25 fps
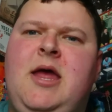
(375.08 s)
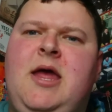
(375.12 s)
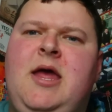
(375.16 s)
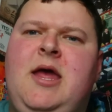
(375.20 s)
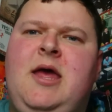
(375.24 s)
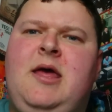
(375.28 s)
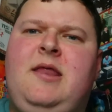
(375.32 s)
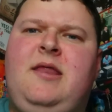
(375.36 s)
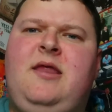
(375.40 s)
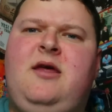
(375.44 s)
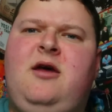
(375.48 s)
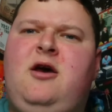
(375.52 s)

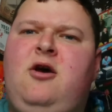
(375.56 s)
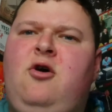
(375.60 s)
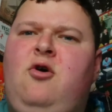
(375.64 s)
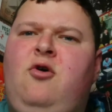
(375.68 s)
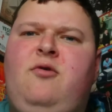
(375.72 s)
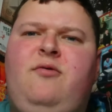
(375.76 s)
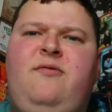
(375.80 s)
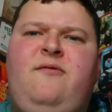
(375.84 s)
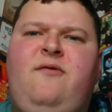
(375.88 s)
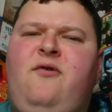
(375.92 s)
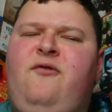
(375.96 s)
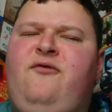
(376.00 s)

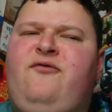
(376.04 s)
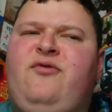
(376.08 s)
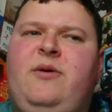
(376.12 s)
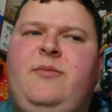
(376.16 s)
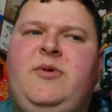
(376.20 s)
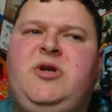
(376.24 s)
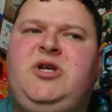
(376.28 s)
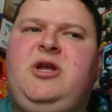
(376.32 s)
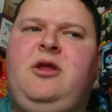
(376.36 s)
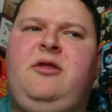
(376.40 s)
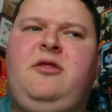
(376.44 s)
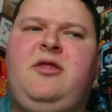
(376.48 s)
All three
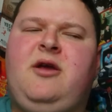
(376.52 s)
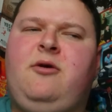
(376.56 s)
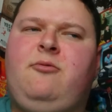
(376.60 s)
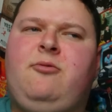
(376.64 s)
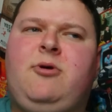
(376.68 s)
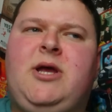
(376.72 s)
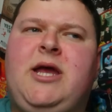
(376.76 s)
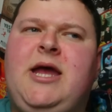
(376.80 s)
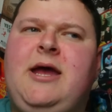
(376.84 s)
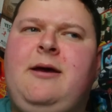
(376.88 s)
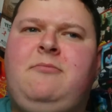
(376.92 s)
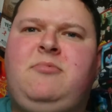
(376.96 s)
machines they all
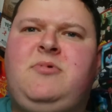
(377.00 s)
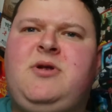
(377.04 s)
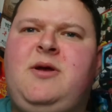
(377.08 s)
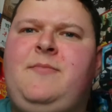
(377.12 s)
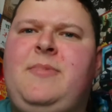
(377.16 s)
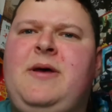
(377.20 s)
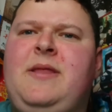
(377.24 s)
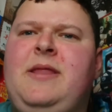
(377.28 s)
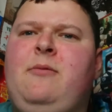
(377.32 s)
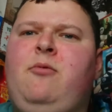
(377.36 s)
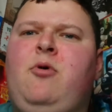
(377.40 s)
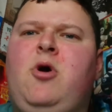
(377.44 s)
kept, but
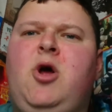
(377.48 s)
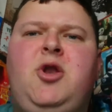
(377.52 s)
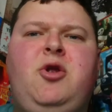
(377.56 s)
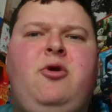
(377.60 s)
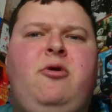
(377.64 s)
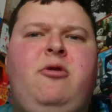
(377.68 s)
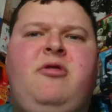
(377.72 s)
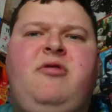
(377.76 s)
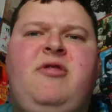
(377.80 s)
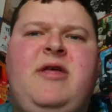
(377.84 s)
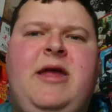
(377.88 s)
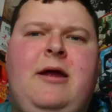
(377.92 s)
they were doing
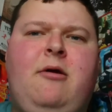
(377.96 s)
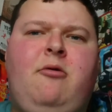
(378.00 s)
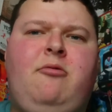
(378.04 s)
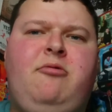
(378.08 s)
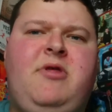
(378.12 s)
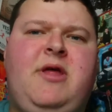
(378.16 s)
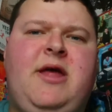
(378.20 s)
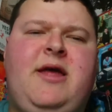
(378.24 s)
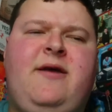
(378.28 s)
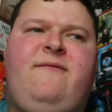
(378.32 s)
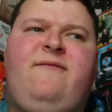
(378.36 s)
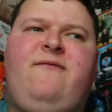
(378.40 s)
sales
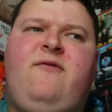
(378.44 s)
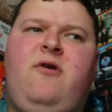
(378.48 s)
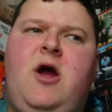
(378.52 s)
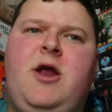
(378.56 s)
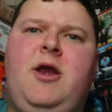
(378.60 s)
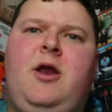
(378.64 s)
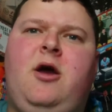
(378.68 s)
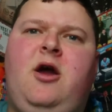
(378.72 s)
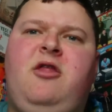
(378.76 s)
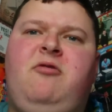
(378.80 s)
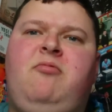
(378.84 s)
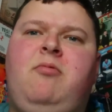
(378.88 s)
there Friday
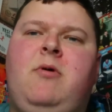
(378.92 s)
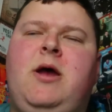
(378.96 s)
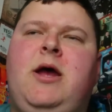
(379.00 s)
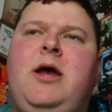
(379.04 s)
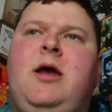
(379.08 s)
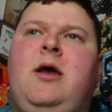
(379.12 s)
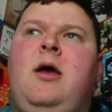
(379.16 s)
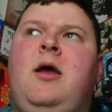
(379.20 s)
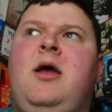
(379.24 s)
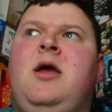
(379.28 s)
nights where,